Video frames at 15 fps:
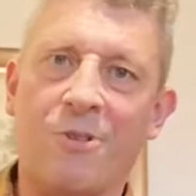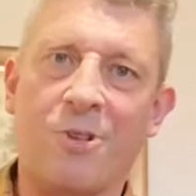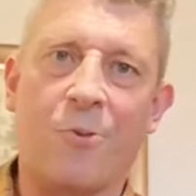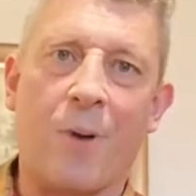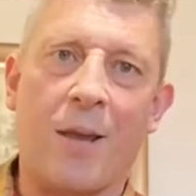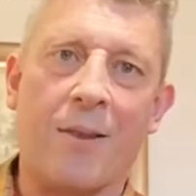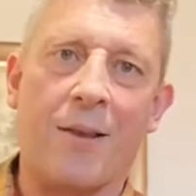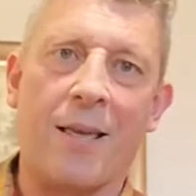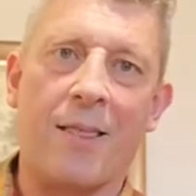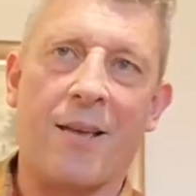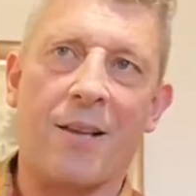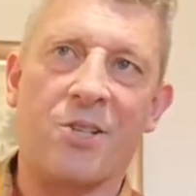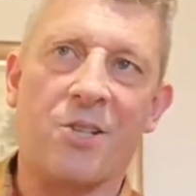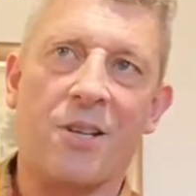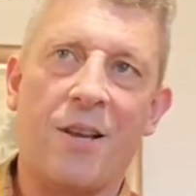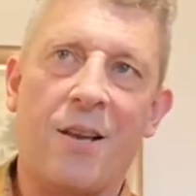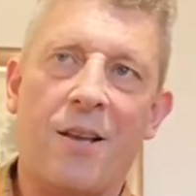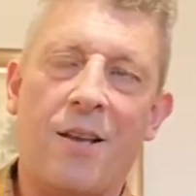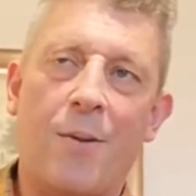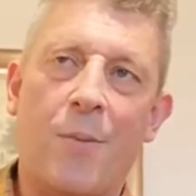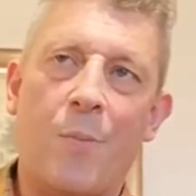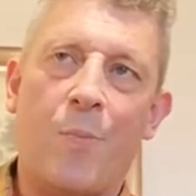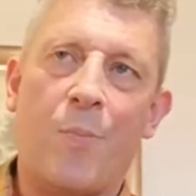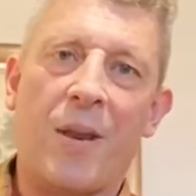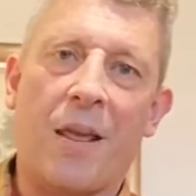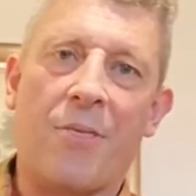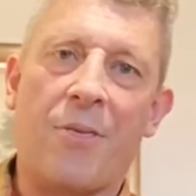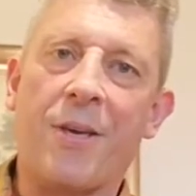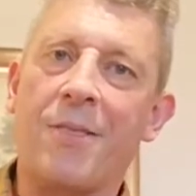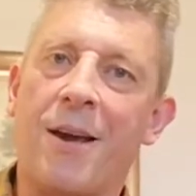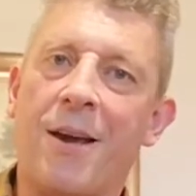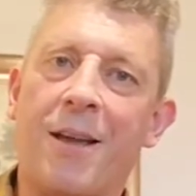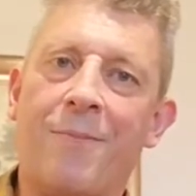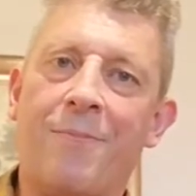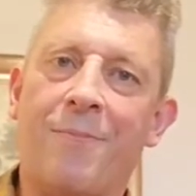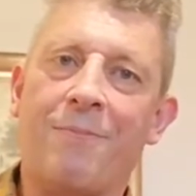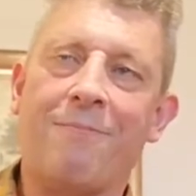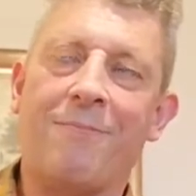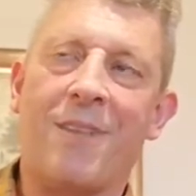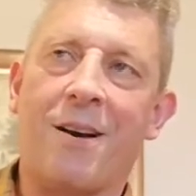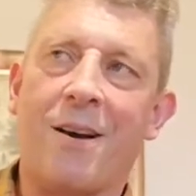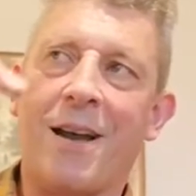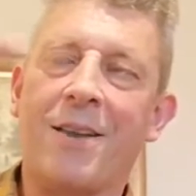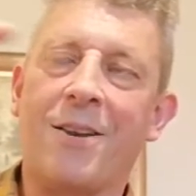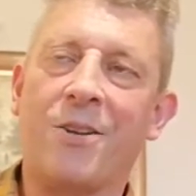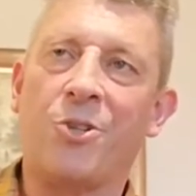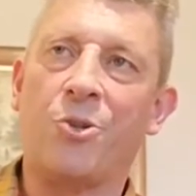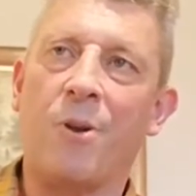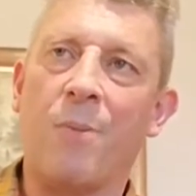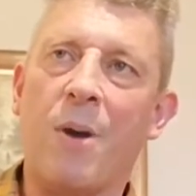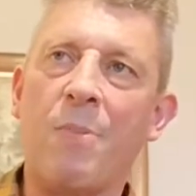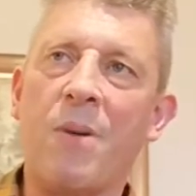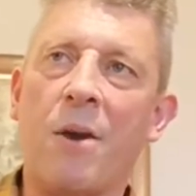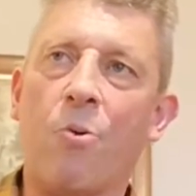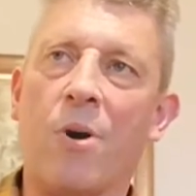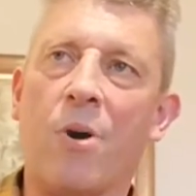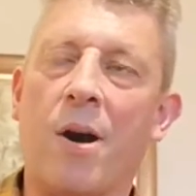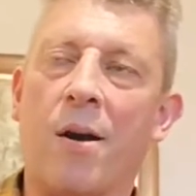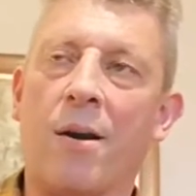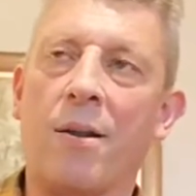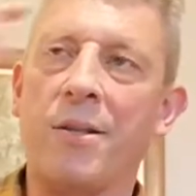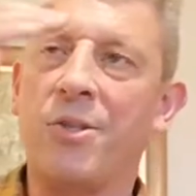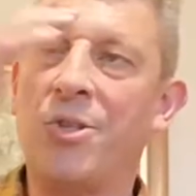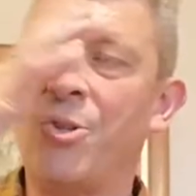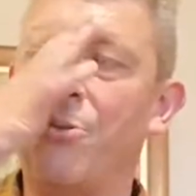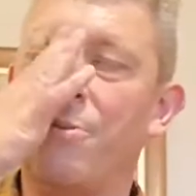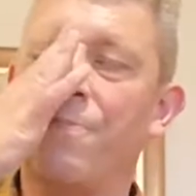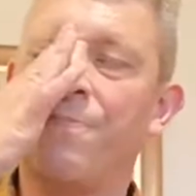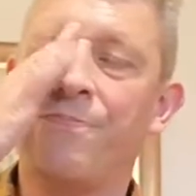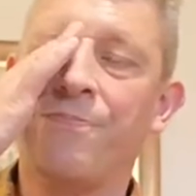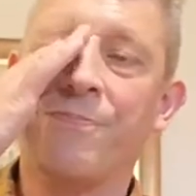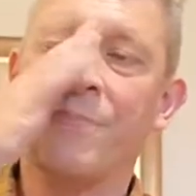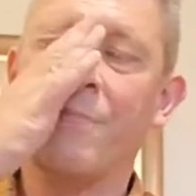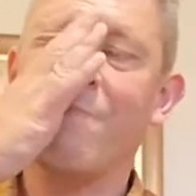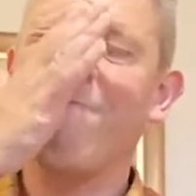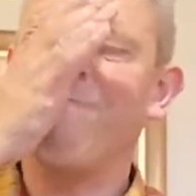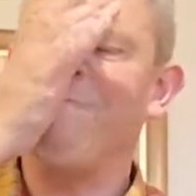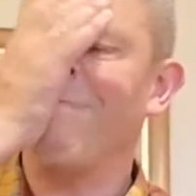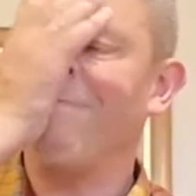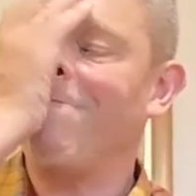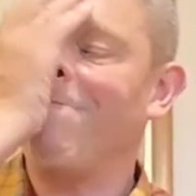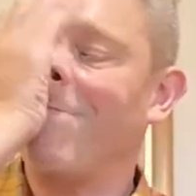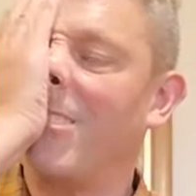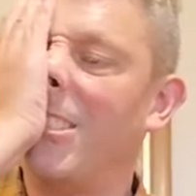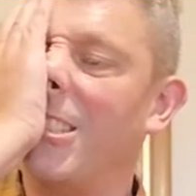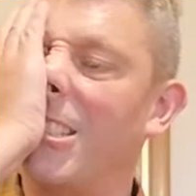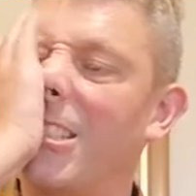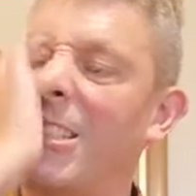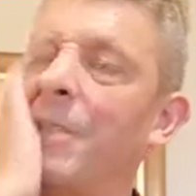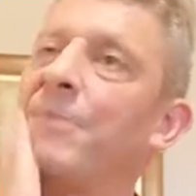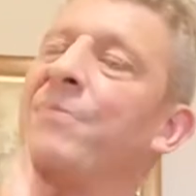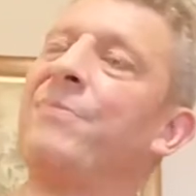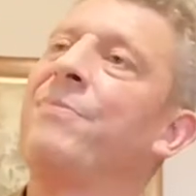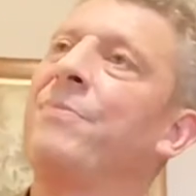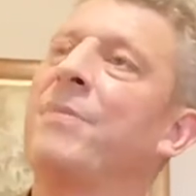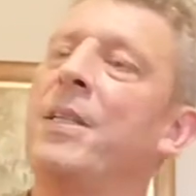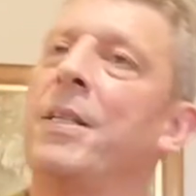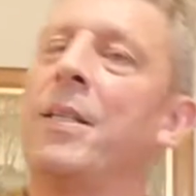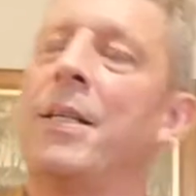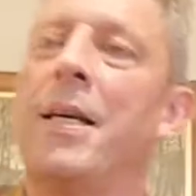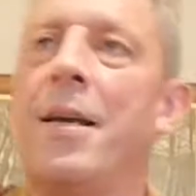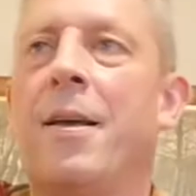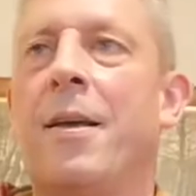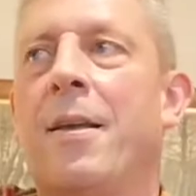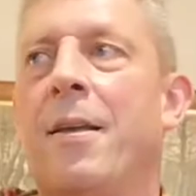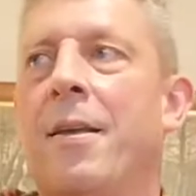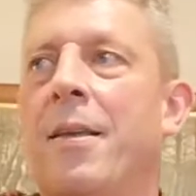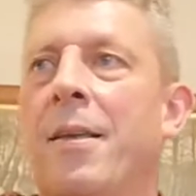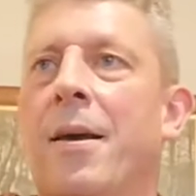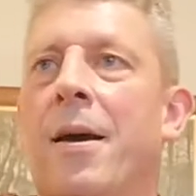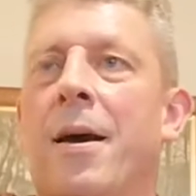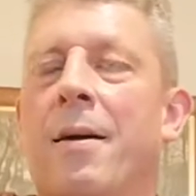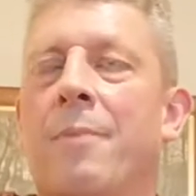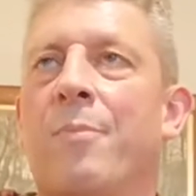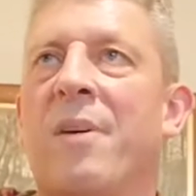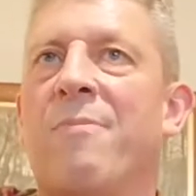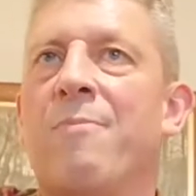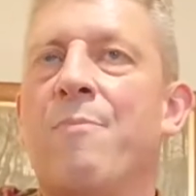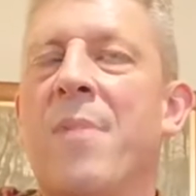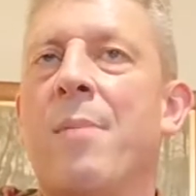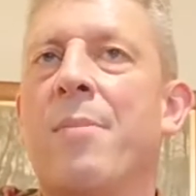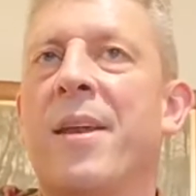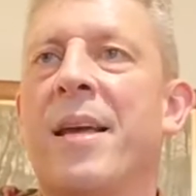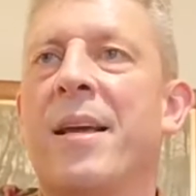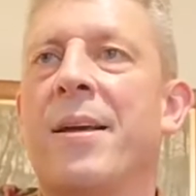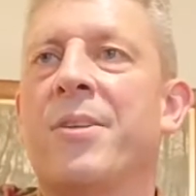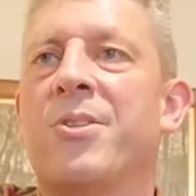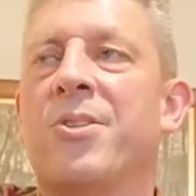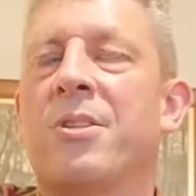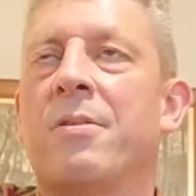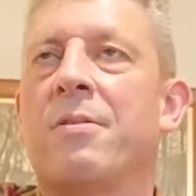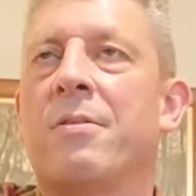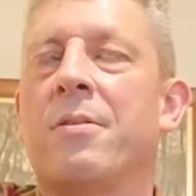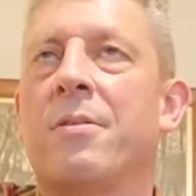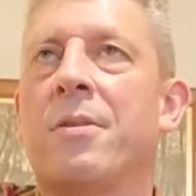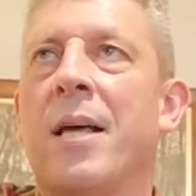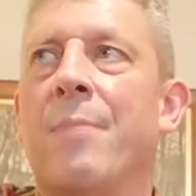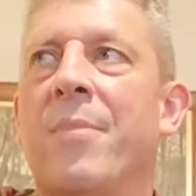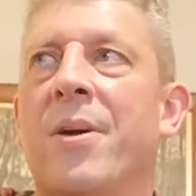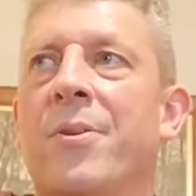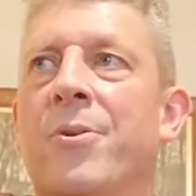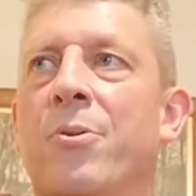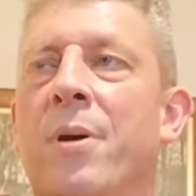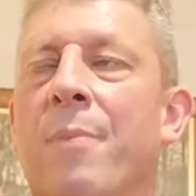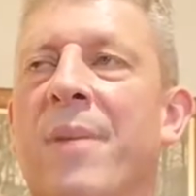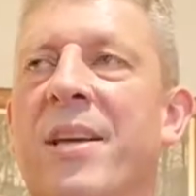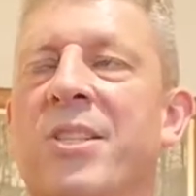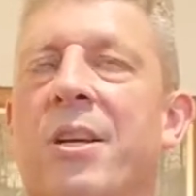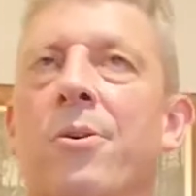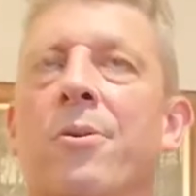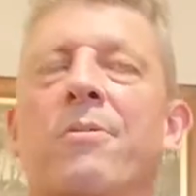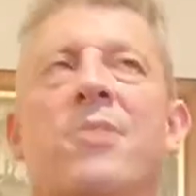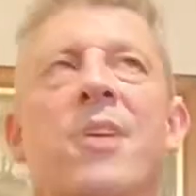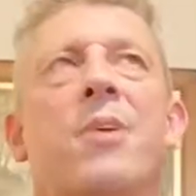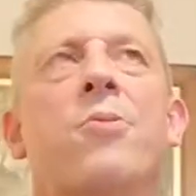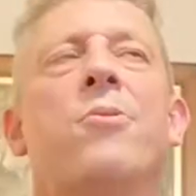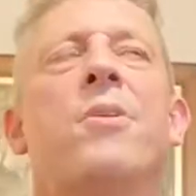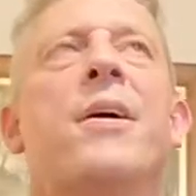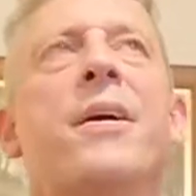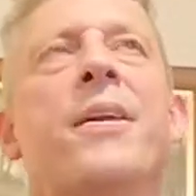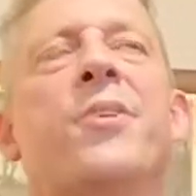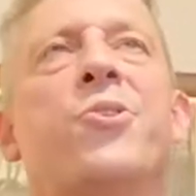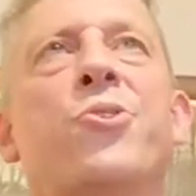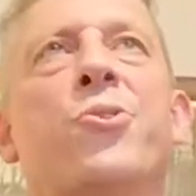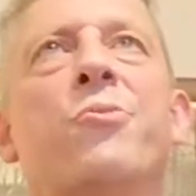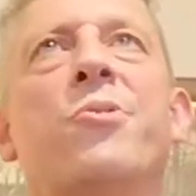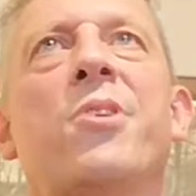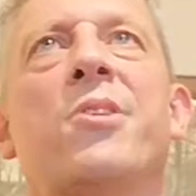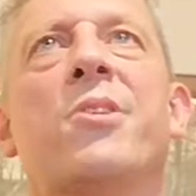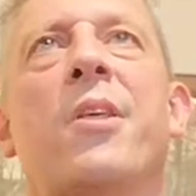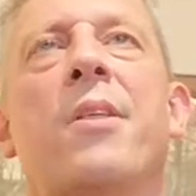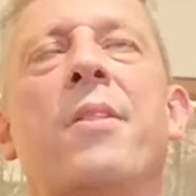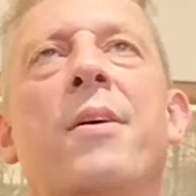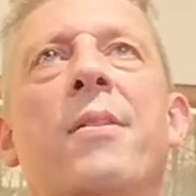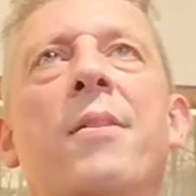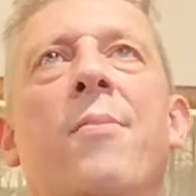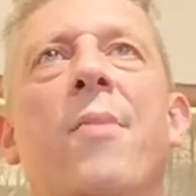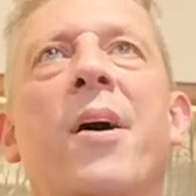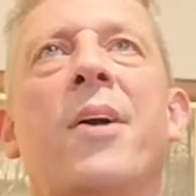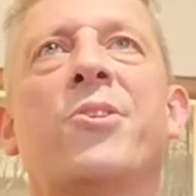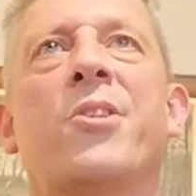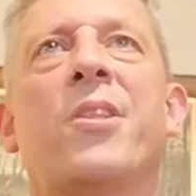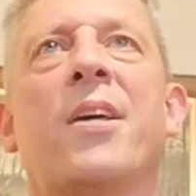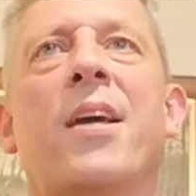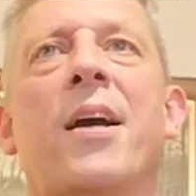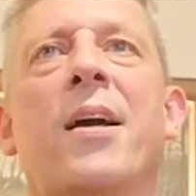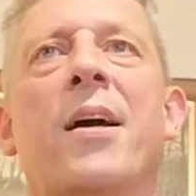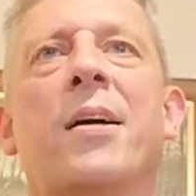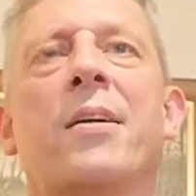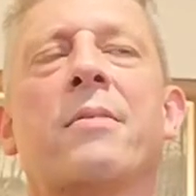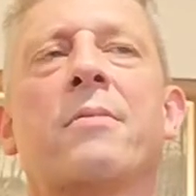quite like this, but I think that Irish tune, it might be an O'Carolan tune, Oh, yeah, my memory is letting me down. I'm not so good in Irish tunes. Is it the March of the King of